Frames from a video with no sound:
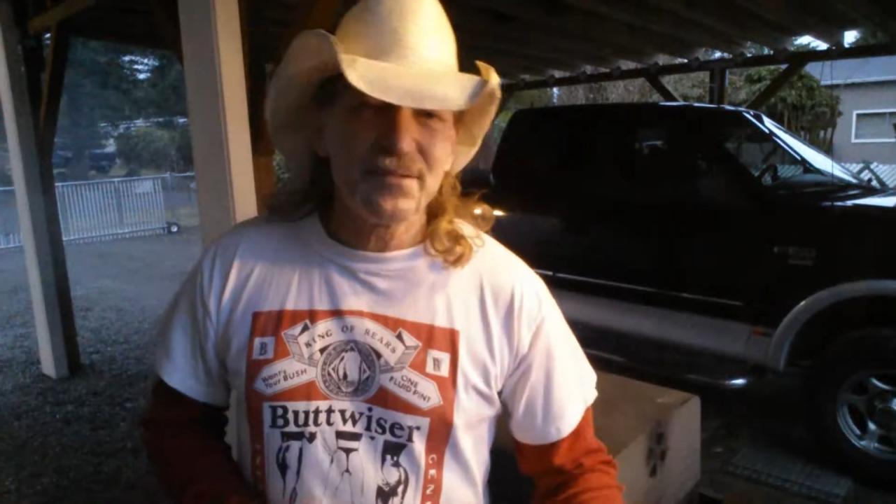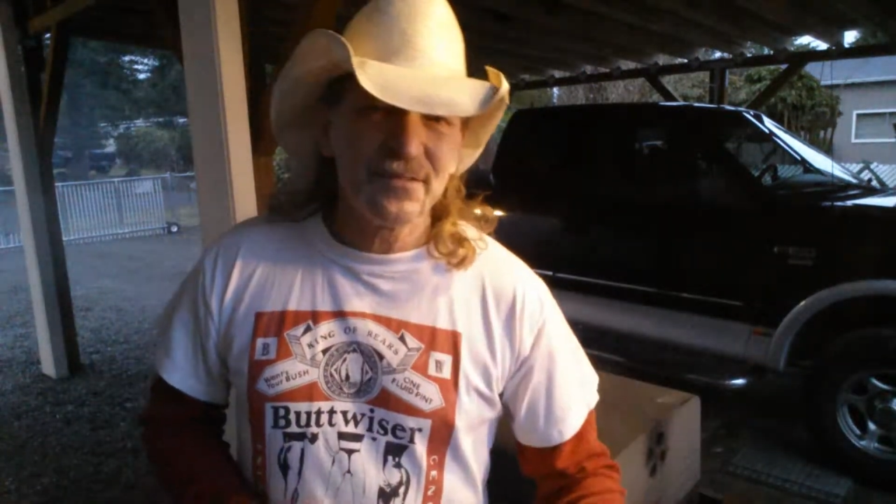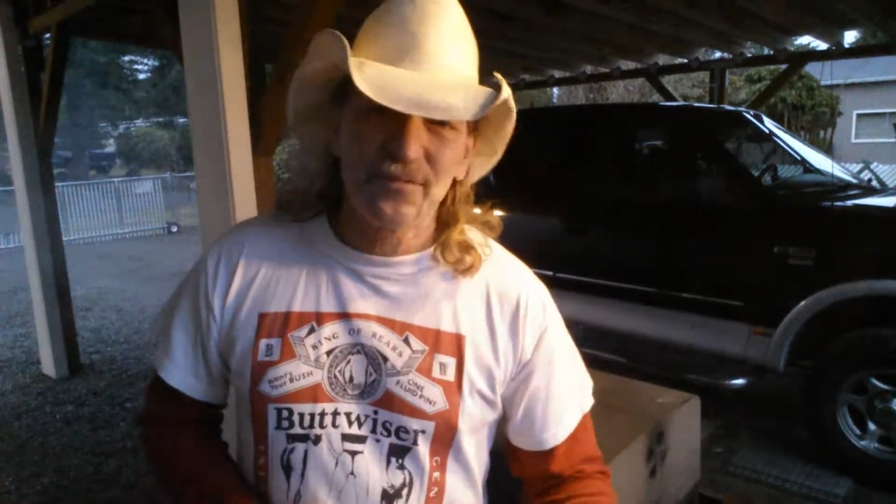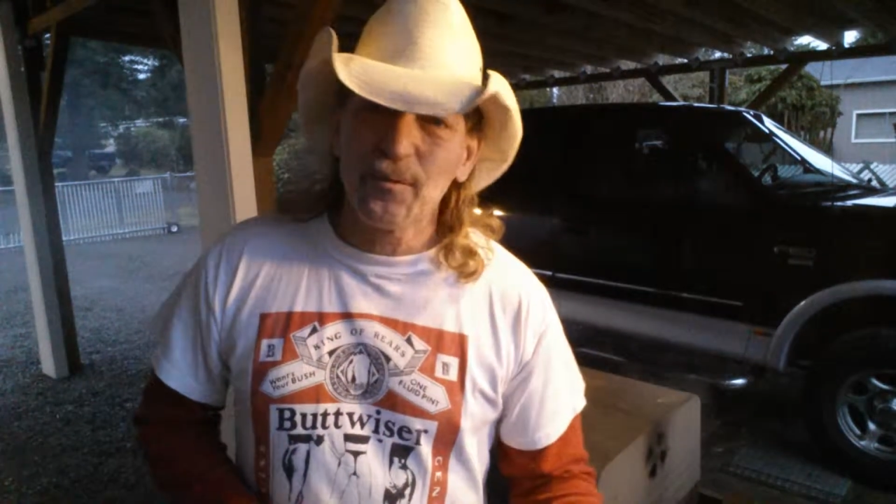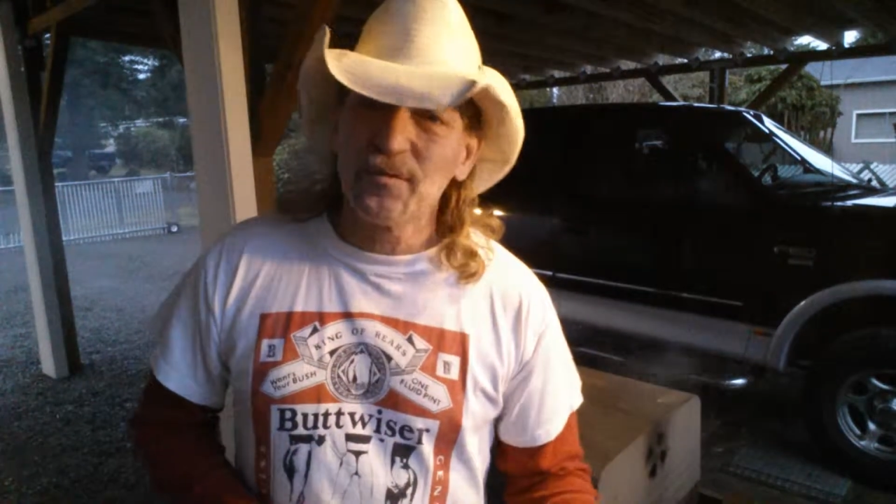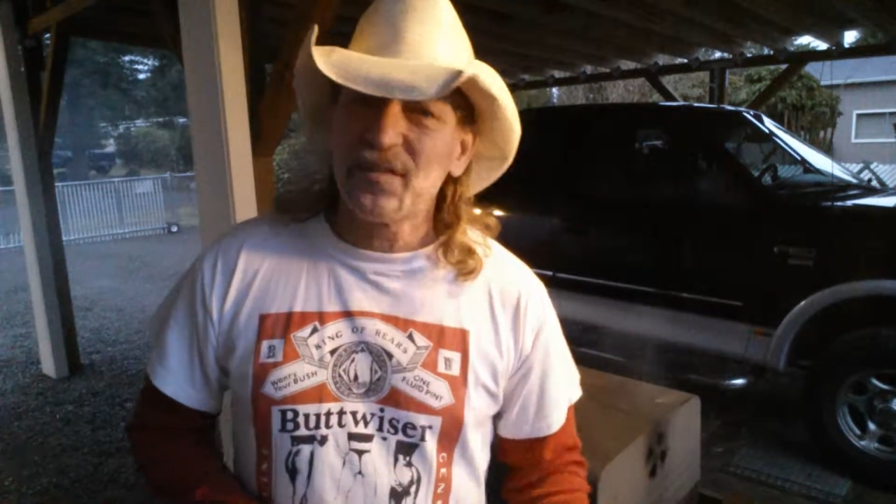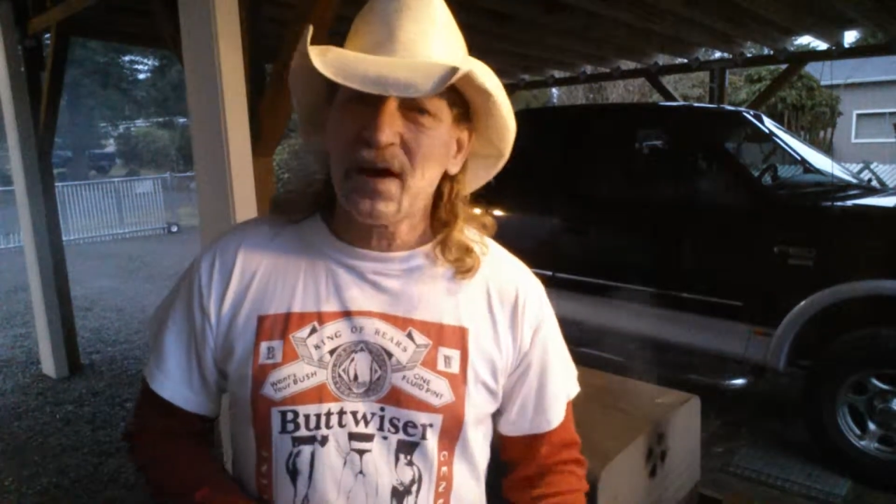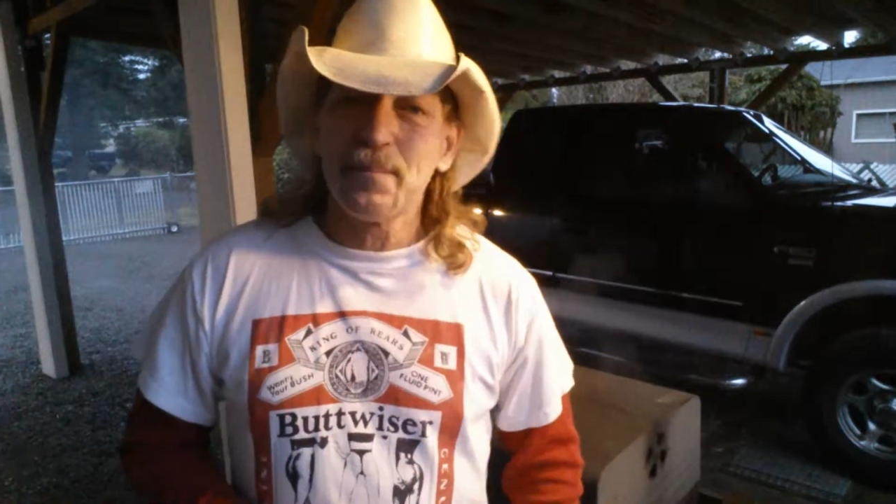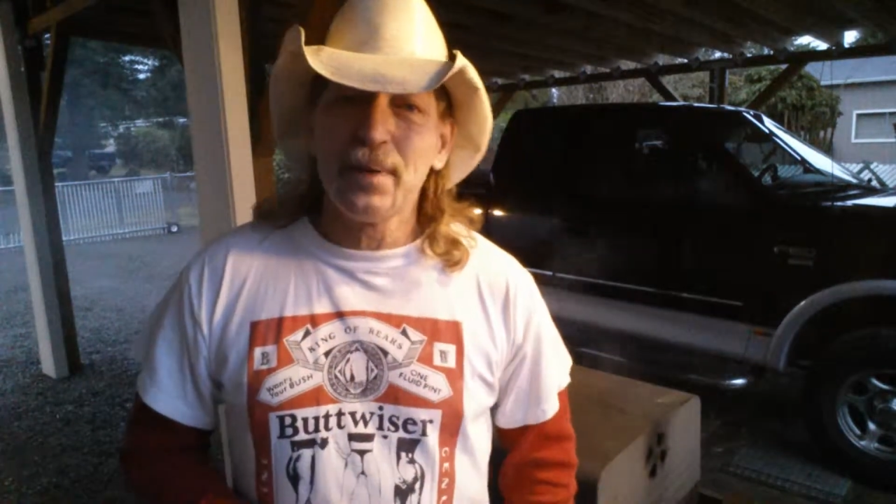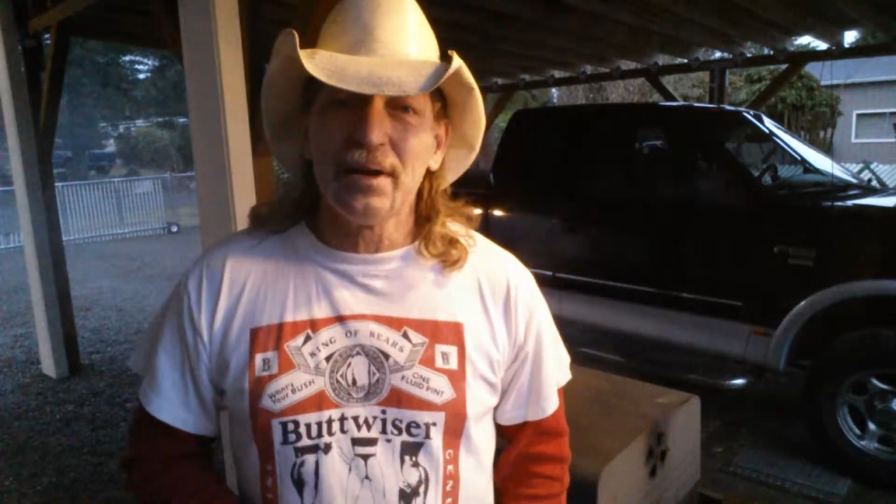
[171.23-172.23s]
4 or
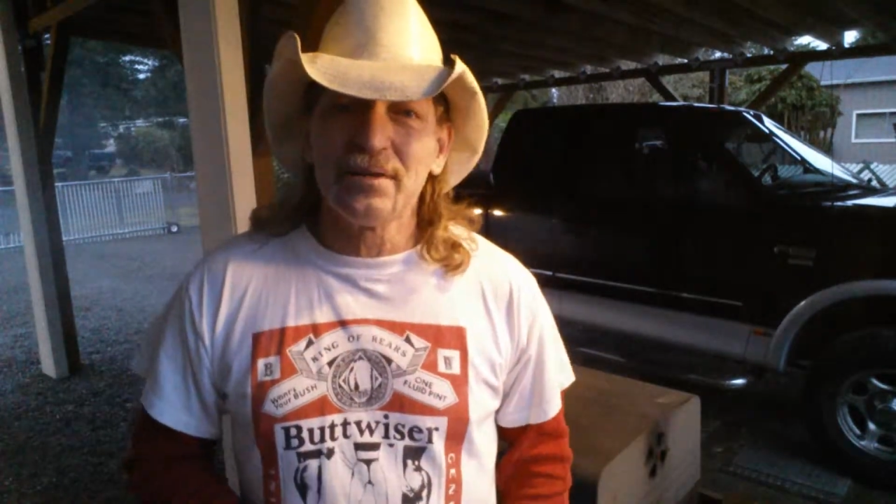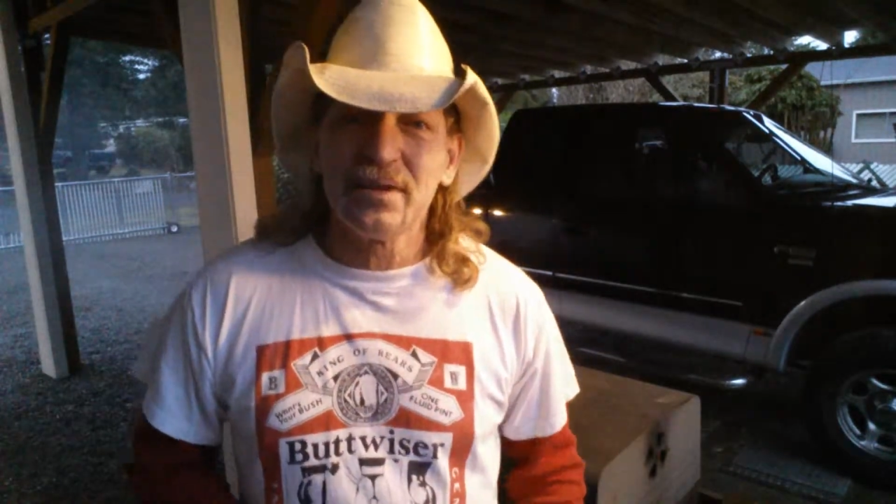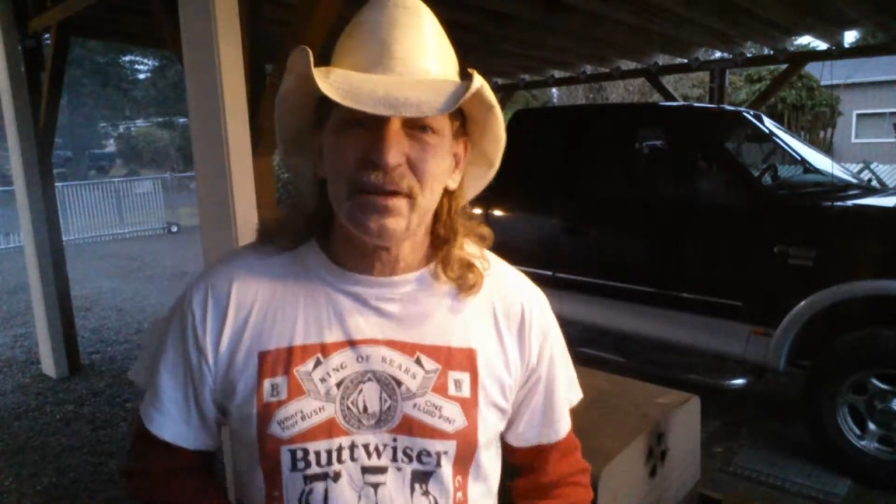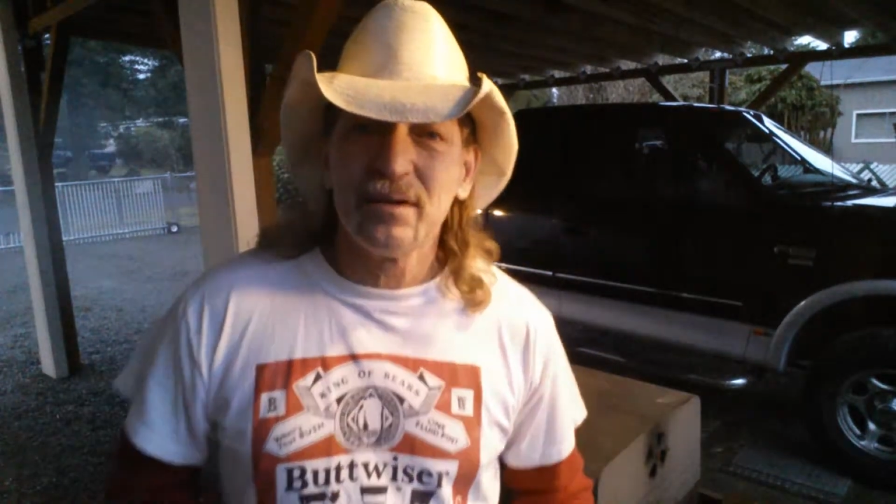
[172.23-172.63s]
5 minutes, and